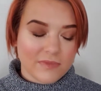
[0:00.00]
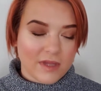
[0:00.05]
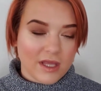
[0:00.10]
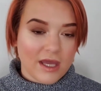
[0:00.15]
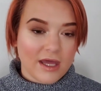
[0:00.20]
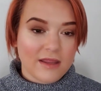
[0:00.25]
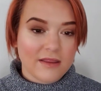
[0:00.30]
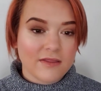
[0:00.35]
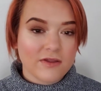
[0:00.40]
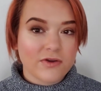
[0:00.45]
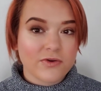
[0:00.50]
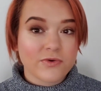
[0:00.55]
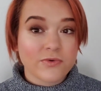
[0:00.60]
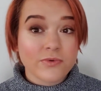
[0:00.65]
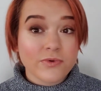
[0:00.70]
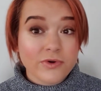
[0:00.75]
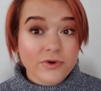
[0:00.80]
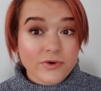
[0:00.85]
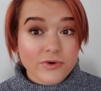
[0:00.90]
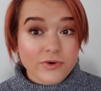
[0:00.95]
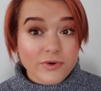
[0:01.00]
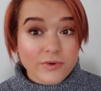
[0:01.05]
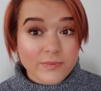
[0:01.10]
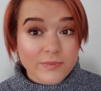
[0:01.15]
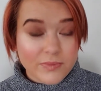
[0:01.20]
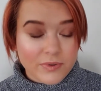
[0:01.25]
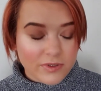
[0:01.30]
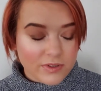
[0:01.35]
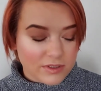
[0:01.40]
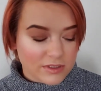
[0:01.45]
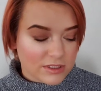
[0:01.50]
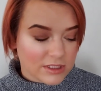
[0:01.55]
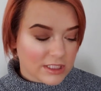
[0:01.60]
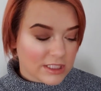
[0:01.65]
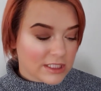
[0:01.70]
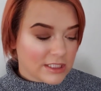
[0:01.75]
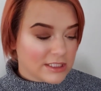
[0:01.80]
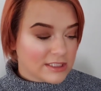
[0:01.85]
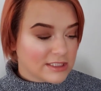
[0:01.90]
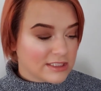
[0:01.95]
And the group
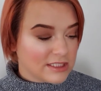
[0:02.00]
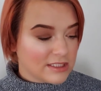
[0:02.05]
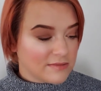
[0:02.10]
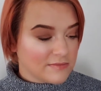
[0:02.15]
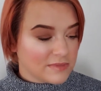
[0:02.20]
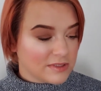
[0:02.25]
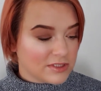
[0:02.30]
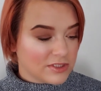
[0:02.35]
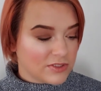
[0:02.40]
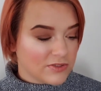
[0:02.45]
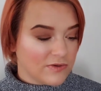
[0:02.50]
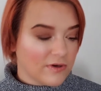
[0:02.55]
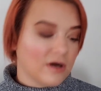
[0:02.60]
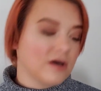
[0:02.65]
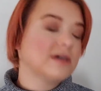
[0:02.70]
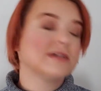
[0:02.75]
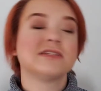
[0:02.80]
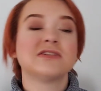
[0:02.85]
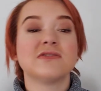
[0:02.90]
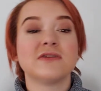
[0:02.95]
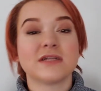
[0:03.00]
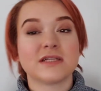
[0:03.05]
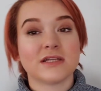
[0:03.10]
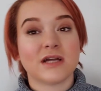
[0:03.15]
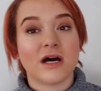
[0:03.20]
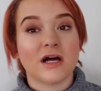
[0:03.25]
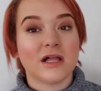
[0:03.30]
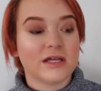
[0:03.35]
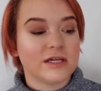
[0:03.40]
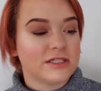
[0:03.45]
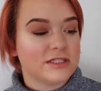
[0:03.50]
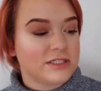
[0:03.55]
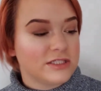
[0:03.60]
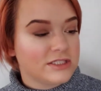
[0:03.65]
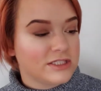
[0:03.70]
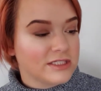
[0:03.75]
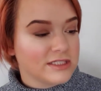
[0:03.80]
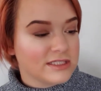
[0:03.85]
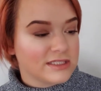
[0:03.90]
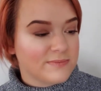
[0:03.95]
seems to also acknowledge
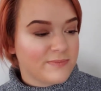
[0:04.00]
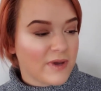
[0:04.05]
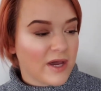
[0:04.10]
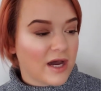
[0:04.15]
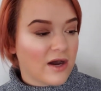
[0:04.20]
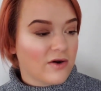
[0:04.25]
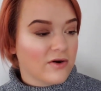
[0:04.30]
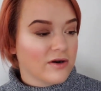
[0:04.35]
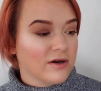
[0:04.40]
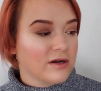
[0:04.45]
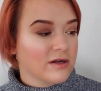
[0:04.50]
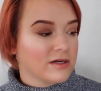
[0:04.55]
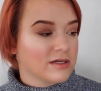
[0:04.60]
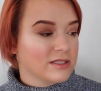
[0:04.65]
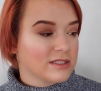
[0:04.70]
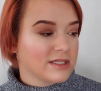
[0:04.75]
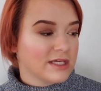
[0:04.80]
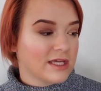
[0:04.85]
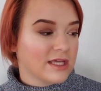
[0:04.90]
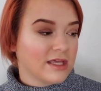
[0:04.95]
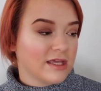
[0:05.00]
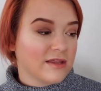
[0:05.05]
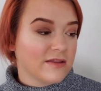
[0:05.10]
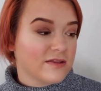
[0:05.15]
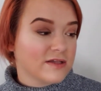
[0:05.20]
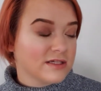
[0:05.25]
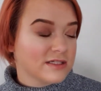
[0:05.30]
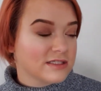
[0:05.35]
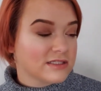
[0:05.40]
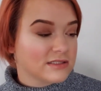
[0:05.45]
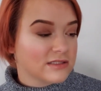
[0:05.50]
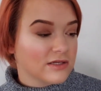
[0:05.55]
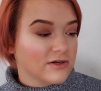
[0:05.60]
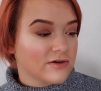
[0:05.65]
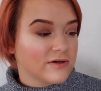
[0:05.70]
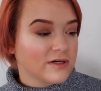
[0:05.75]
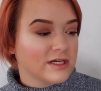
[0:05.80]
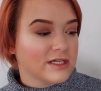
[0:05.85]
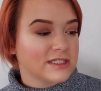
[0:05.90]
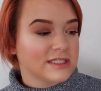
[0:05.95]
Jin's power on taking things
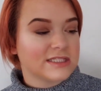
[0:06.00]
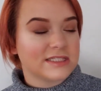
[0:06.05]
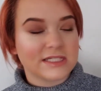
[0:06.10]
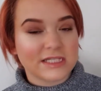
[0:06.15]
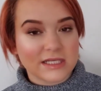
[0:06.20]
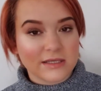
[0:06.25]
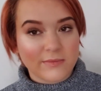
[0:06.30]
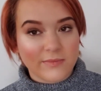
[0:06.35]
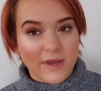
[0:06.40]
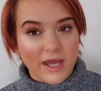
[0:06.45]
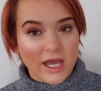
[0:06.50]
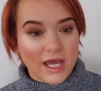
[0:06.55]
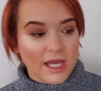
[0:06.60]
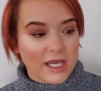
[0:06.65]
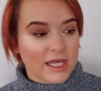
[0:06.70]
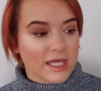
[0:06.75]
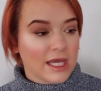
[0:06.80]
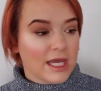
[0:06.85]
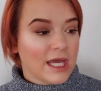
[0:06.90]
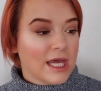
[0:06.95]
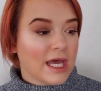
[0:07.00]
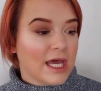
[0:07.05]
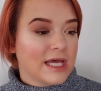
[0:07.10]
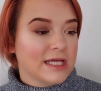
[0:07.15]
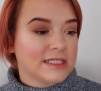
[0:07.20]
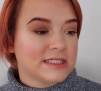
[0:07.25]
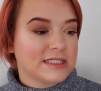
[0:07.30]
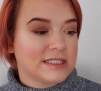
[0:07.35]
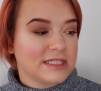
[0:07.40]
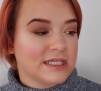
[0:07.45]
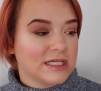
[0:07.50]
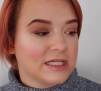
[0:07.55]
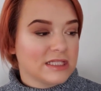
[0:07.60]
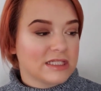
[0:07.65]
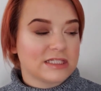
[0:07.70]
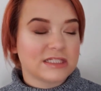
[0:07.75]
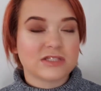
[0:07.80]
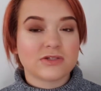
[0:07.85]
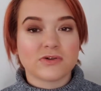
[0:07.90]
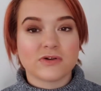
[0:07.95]
slower and sitting back and seeing the
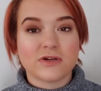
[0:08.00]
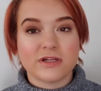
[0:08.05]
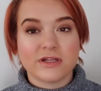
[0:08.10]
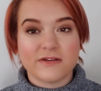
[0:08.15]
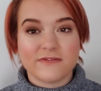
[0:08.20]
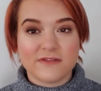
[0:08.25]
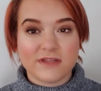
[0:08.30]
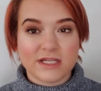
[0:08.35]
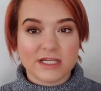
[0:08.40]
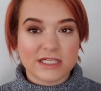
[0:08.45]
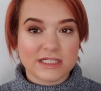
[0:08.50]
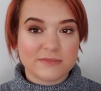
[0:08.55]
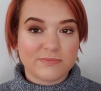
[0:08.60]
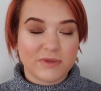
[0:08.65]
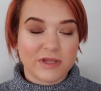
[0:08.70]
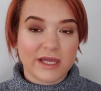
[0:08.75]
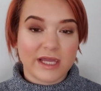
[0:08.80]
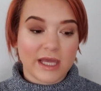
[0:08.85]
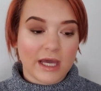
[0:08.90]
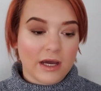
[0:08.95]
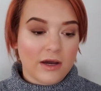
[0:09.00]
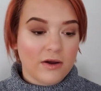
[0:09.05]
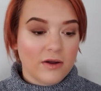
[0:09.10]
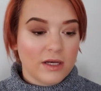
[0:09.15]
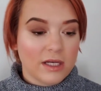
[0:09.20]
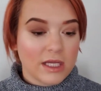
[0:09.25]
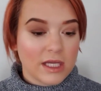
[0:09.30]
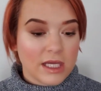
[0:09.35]
story of things play out.